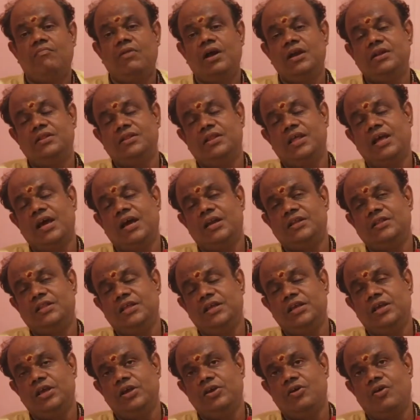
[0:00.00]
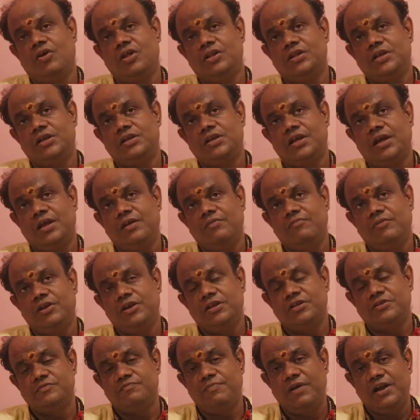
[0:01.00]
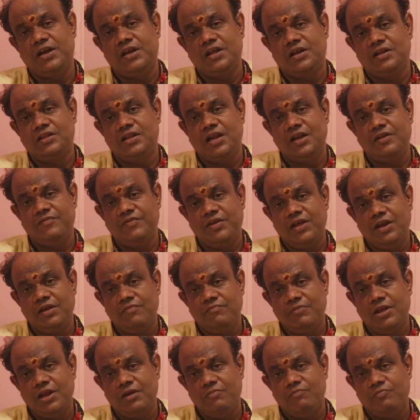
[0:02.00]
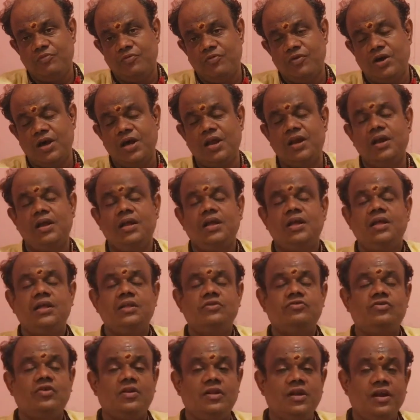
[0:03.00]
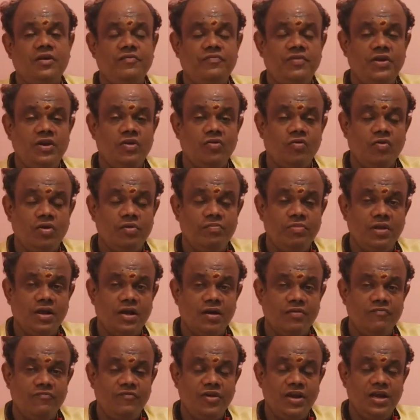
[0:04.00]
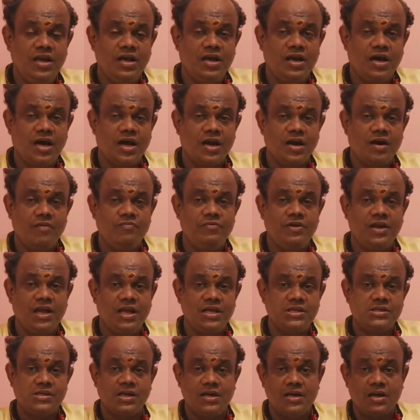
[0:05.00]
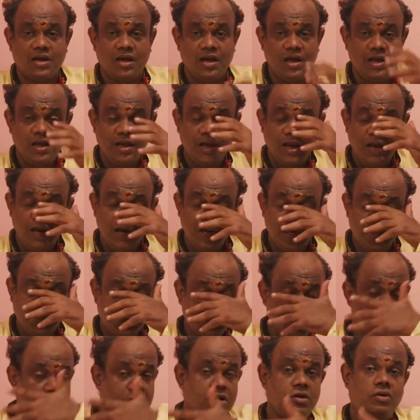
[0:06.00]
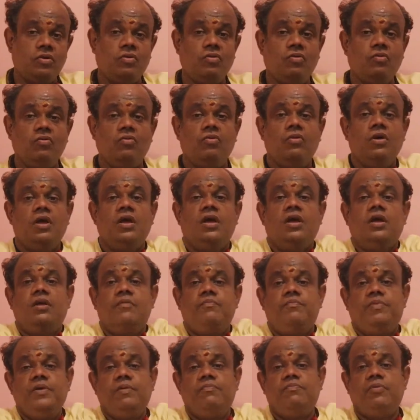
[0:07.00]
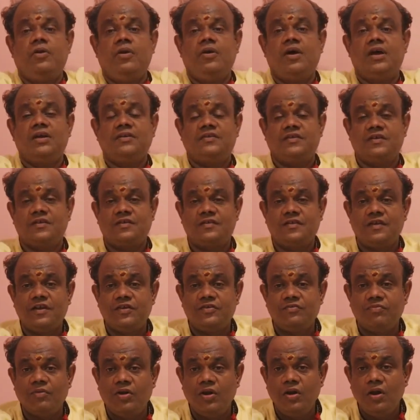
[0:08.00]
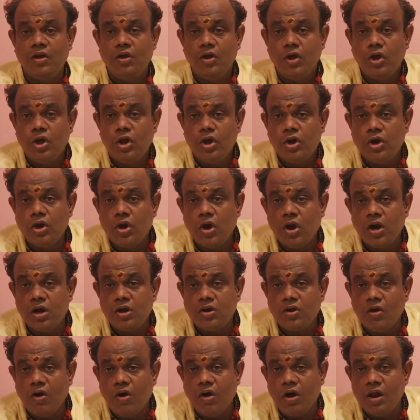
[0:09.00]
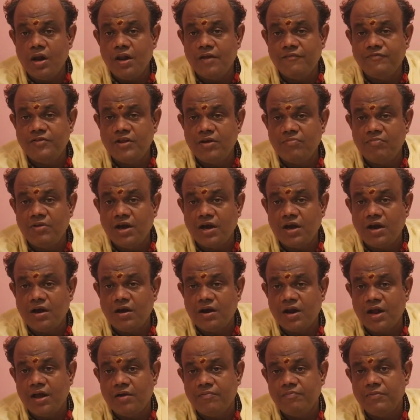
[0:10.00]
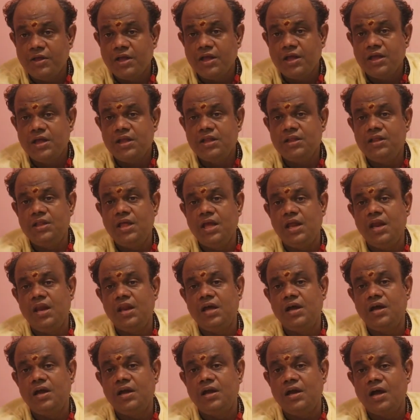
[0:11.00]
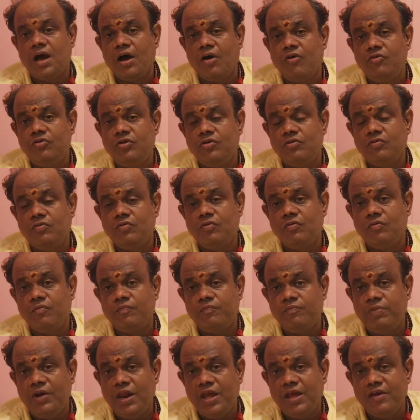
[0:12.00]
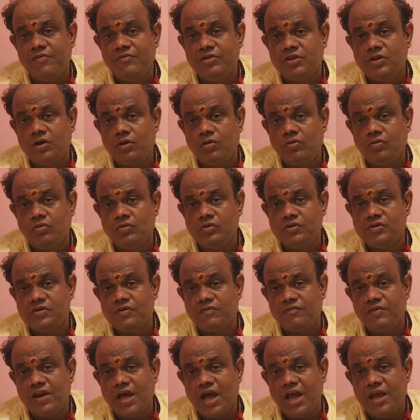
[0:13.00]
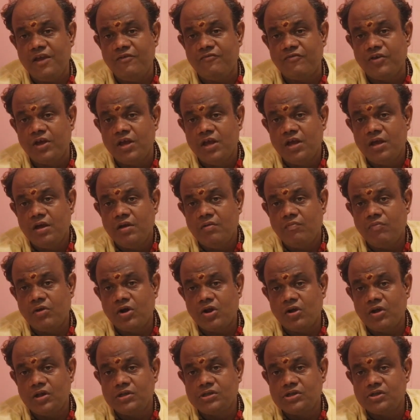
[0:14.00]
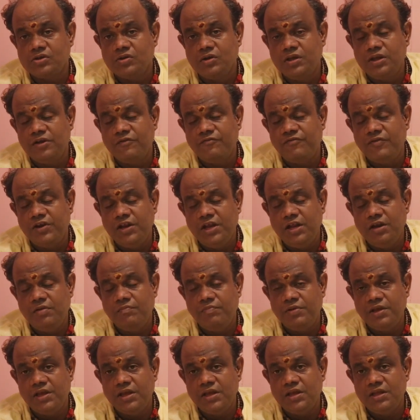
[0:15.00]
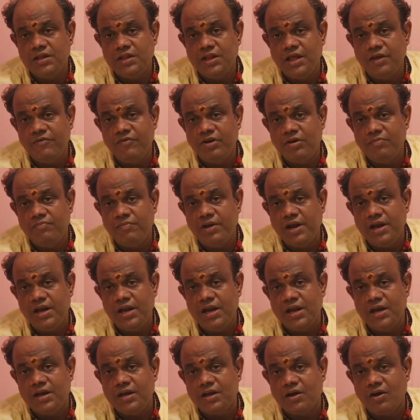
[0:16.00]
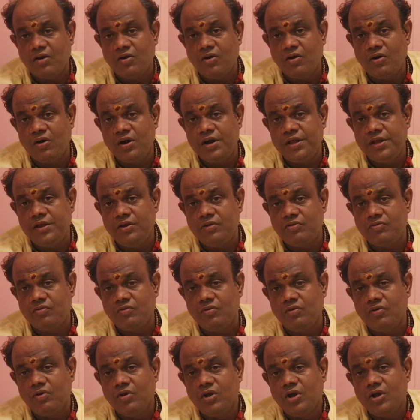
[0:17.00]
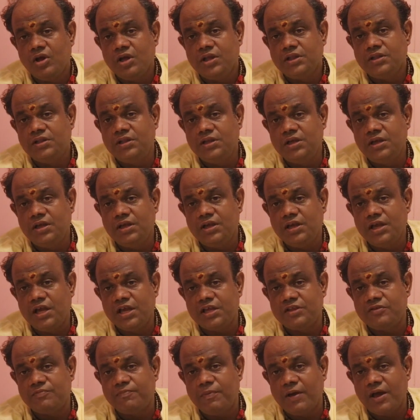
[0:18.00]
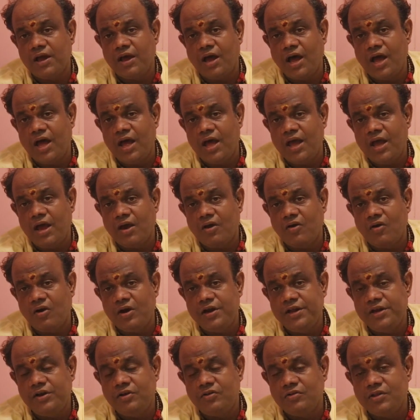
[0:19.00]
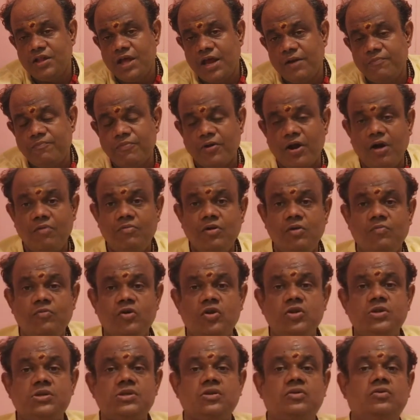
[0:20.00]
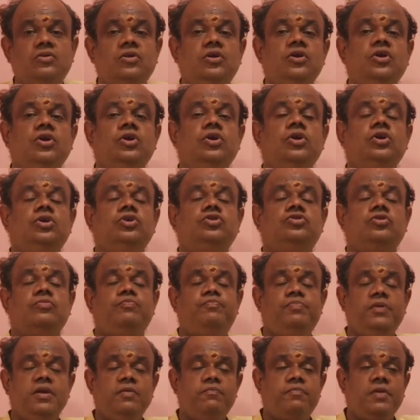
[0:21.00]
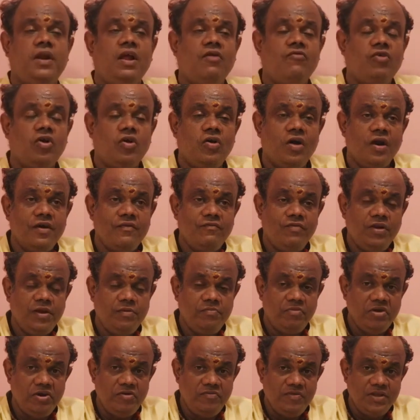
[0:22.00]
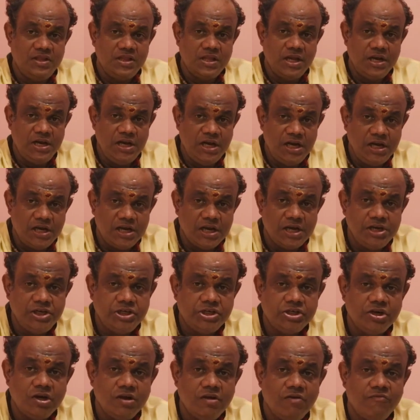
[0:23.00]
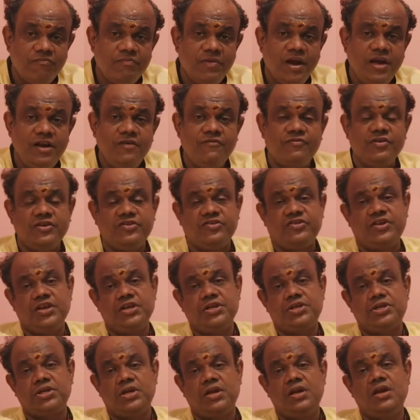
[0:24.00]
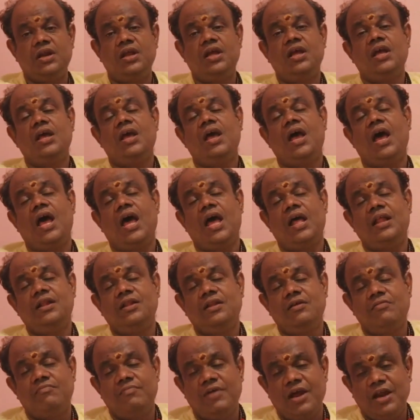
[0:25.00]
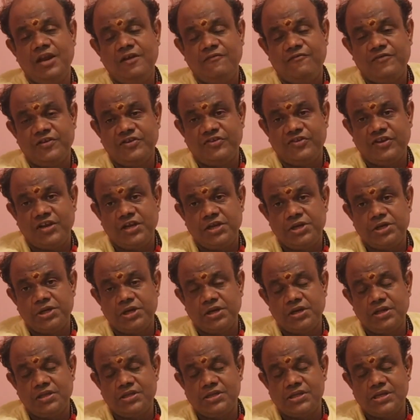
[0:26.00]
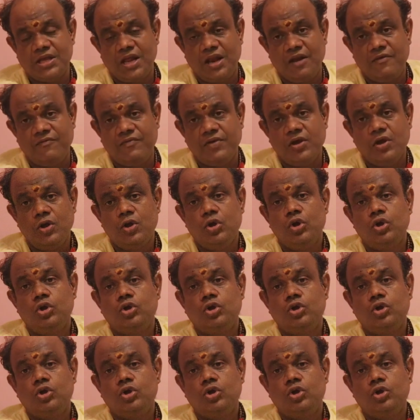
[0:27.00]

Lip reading: but they are thinking all the time, it is better that we remain poor so that we don't become very corrupt, etc. It is not true. People who are successful, not all of them are corrupt. They learn how to play with the rules of life, but also, if need be, they will mend it according to their problem also. So people have a conflict between the intention of manifestation and the manifestation itself.